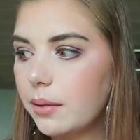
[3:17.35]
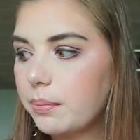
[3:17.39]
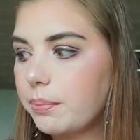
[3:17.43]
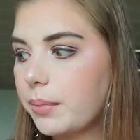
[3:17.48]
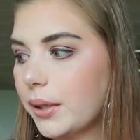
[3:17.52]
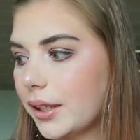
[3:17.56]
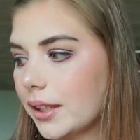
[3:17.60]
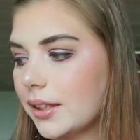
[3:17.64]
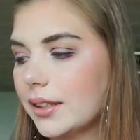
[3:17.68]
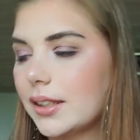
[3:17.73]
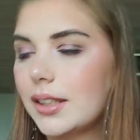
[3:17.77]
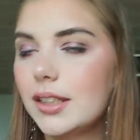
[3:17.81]

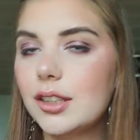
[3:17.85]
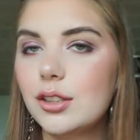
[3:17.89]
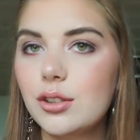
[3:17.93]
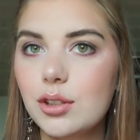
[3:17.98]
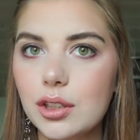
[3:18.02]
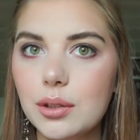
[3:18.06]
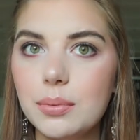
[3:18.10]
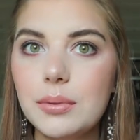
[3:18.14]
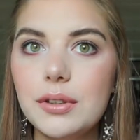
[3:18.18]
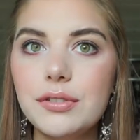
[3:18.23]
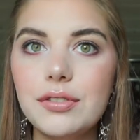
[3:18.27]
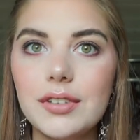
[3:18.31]
but it
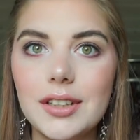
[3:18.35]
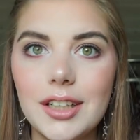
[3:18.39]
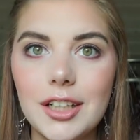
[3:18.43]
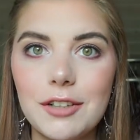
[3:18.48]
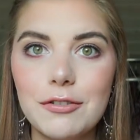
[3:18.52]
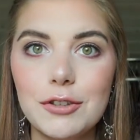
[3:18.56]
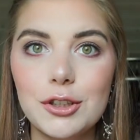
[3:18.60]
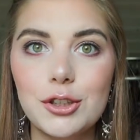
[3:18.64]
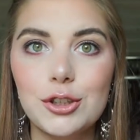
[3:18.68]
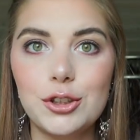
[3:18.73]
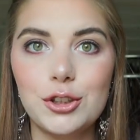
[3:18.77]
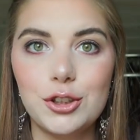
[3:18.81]
took me
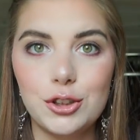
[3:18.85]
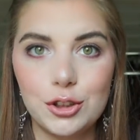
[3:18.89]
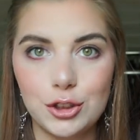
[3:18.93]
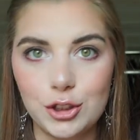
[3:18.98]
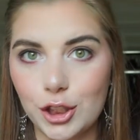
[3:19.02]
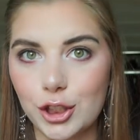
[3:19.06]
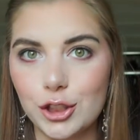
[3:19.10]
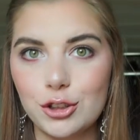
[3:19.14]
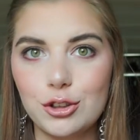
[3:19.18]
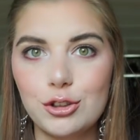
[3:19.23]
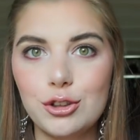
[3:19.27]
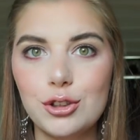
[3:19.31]
forever to
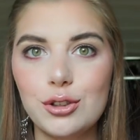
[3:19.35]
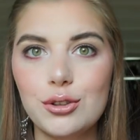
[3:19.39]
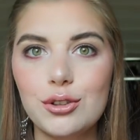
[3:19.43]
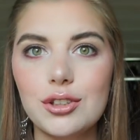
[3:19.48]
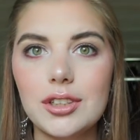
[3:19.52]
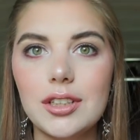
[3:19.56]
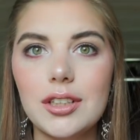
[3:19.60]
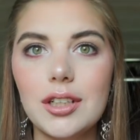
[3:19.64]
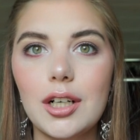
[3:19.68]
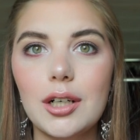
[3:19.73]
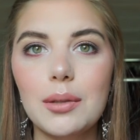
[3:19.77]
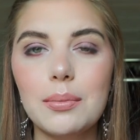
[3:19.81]
just use
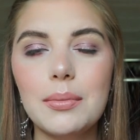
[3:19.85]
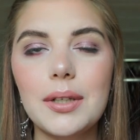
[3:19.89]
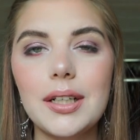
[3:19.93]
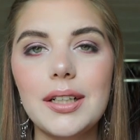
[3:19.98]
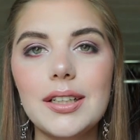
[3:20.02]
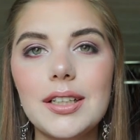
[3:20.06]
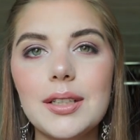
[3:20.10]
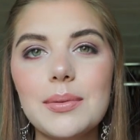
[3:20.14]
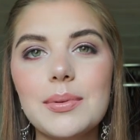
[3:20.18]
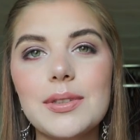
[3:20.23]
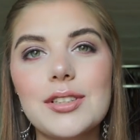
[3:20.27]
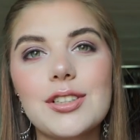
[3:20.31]
it on my
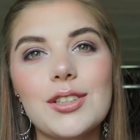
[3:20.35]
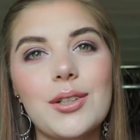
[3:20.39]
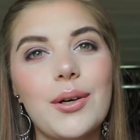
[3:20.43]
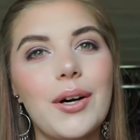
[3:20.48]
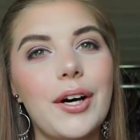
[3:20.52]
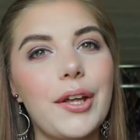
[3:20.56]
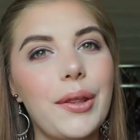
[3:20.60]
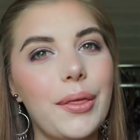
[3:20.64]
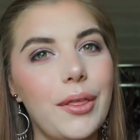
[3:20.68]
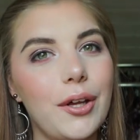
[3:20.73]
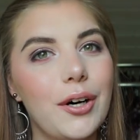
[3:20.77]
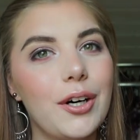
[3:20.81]
lips so
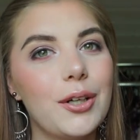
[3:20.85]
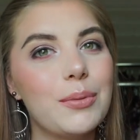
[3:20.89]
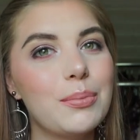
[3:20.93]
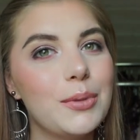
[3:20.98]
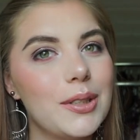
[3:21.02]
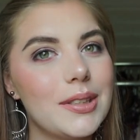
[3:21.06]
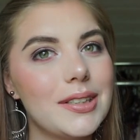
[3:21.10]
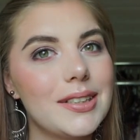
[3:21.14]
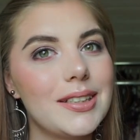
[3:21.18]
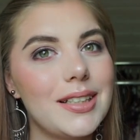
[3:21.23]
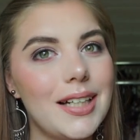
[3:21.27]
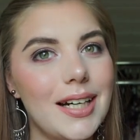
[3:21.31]
I thought
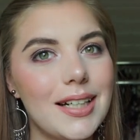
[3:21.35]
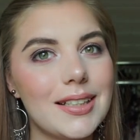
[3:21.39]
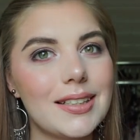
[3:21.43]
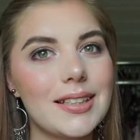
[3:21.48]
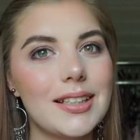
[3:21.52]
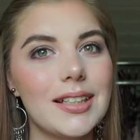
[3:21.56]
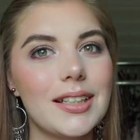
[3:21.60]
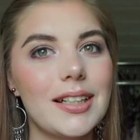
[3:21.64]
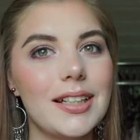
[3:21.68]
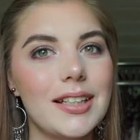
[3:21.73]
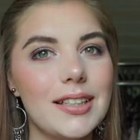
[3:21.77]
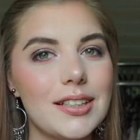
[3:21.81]

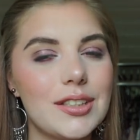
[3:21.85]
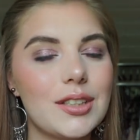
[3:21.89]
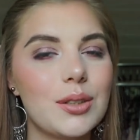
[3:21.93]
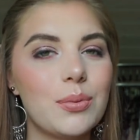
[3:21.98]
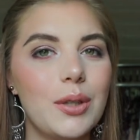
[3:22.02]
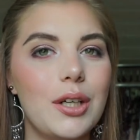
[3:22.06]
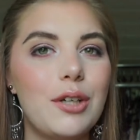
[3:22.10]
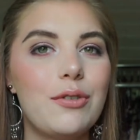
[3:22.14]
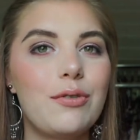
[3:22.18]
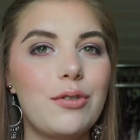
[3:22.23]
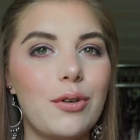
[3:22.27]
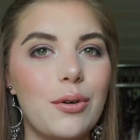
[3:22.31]
multitasking is the
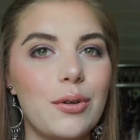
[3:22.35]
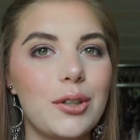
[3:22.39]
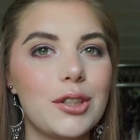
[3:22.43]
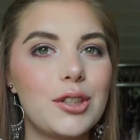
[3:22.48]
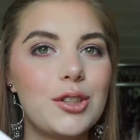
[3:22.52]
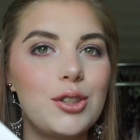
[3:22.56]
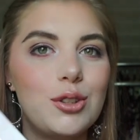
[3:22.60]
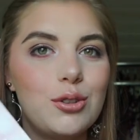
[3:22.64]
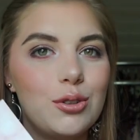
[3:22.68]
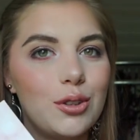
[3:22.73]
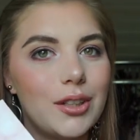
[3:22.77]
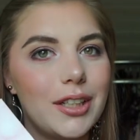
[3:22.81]
way
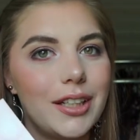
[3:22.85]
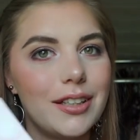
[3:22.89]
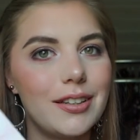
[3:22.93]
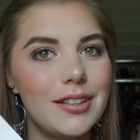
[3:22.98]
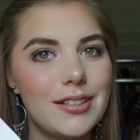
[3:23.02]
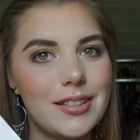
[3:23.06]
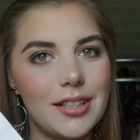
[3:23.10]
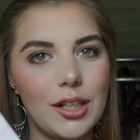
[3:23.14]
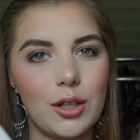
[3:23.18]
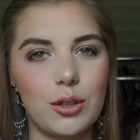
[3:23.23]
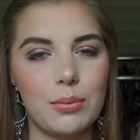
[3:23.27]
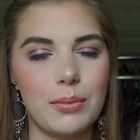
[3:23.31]
forward to get
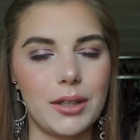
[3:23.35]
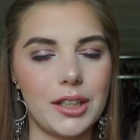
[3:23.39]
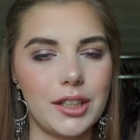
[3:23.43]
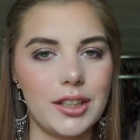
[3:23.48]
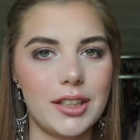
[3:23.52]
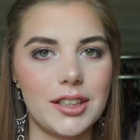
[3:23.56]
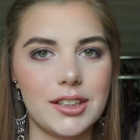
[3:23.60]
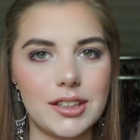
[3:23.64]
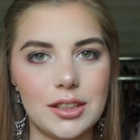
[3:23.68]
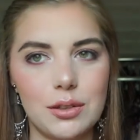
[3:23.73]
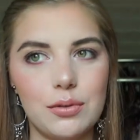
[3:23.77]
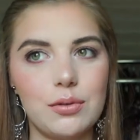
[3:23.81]
this out of my
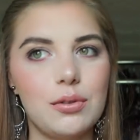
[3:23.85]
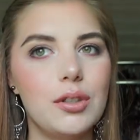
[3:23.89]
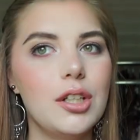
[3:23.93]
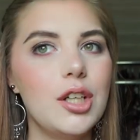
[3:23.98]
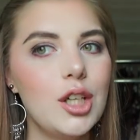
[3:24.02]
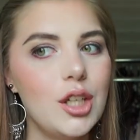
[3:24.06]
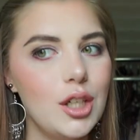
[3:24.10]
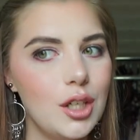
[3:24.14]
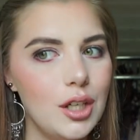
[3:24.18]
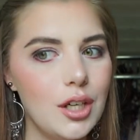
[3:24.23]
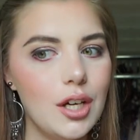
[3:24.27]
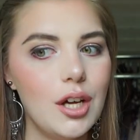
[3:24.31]
collection
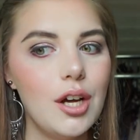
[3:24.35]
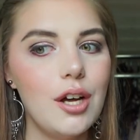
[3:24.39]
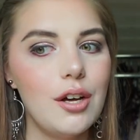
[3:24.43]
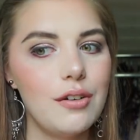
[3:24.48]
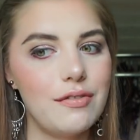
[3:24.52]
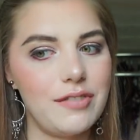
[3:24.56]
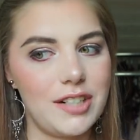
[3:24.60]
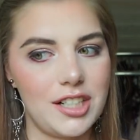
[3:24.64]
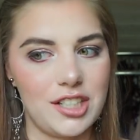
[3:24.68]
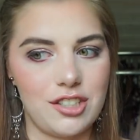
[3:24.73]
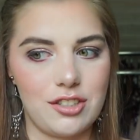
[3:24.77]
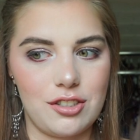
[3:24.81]

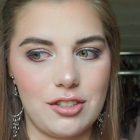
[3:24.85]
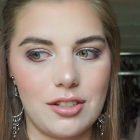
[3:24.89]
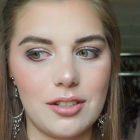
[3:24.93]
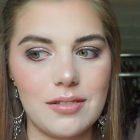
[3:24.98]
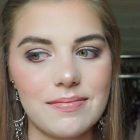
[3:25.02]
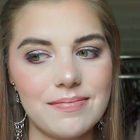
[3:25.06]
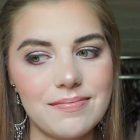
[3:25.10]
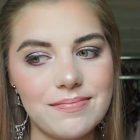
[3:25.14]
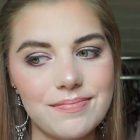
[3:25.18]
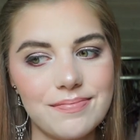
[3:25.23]
fast